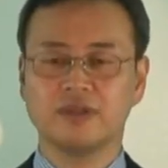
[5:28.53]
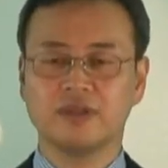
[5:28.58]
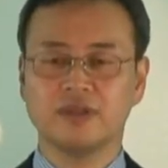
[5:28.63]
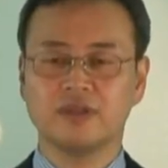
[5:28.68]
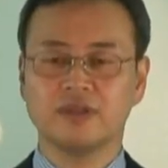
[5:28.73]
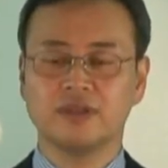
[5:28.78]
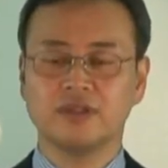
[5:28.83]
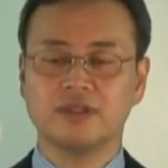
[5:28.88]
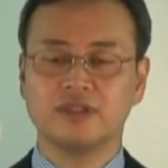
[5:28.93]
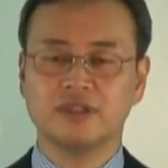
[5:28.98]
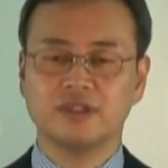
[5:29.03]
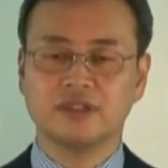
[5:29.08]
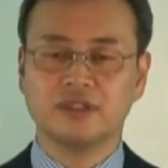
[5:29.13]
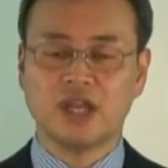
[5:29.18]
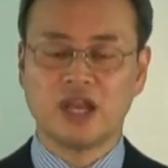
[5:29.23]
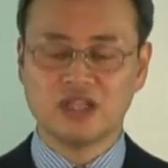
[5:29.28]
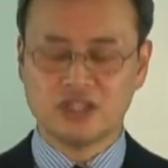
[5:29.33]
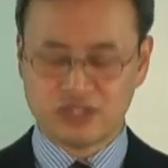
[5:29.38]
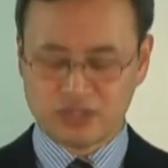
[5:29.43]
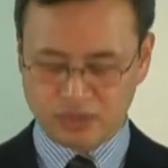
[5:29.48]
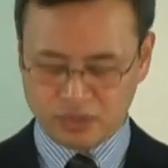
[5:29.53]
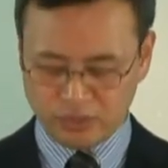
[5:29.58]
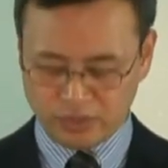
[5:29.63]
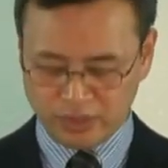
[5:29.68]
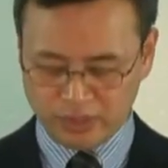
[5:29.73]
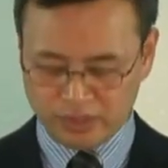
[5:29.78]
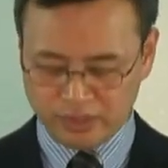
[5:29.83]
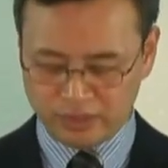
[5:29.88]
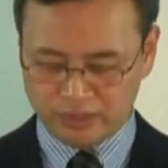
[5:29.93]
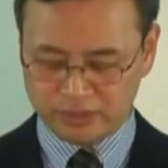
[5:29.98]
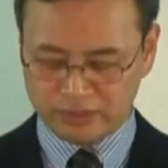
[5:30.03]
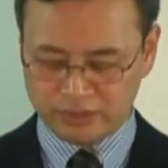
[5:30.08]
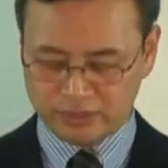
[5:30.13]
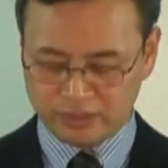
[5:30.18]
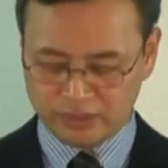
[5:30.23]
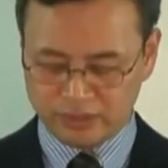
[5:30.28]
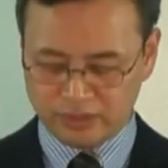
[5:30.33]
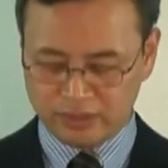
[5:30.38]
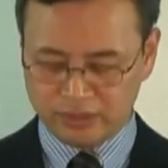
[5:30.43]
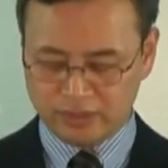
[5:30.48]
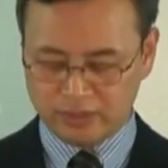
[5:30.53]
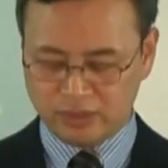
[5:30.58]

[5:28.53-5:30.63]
was rebuked with